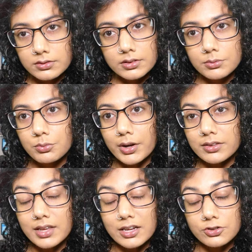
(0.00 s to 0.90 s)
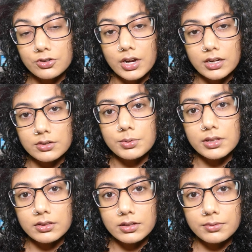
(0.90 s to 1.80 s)
we're saturated
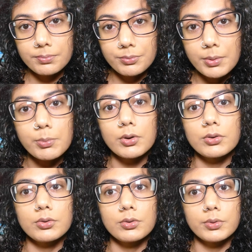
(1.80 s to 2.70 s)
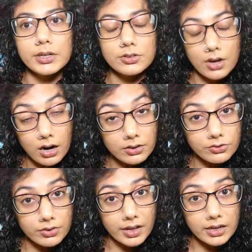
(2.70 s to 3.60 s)
with people who went to college
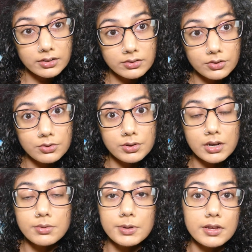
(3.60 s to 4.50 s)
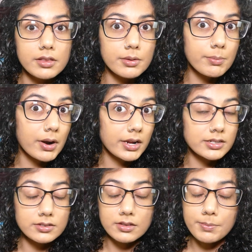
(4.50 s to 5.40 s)
for that, so you need to be the
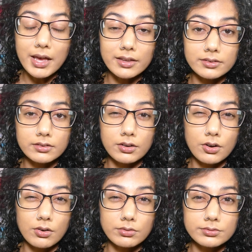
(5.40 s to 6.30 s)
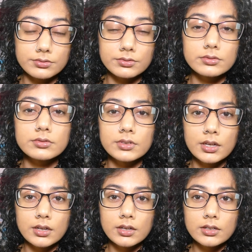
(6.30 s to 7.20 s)
brightest, the best,
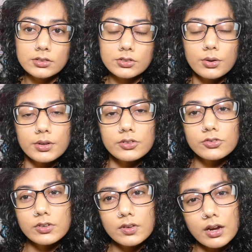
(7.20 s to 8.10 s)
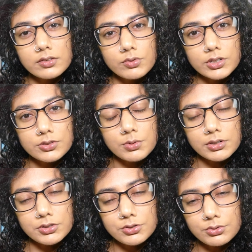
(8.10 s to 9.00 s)
so it's just kind of what you want
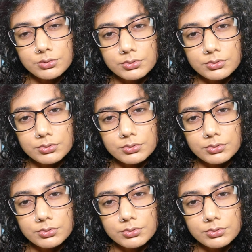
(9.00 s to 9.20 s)
to do.